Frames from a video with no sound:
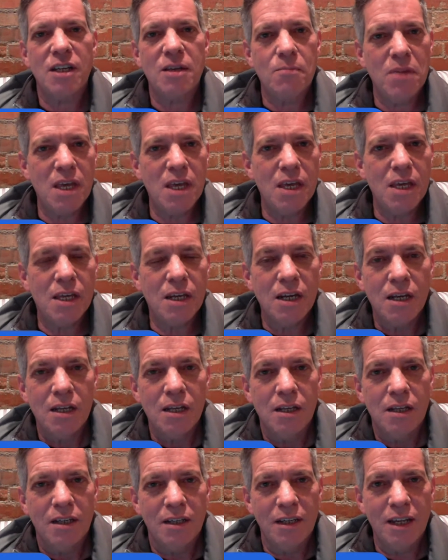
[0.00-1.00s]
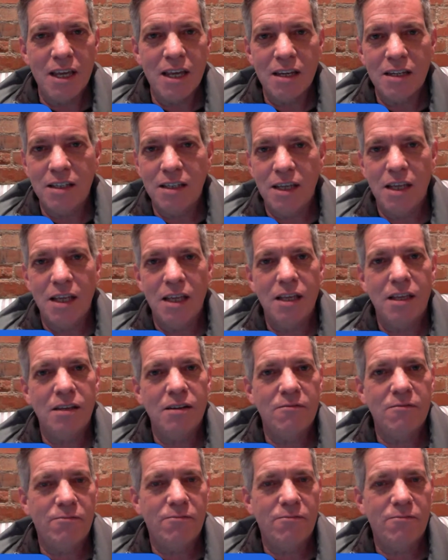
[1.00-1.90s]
be it LinkedIn,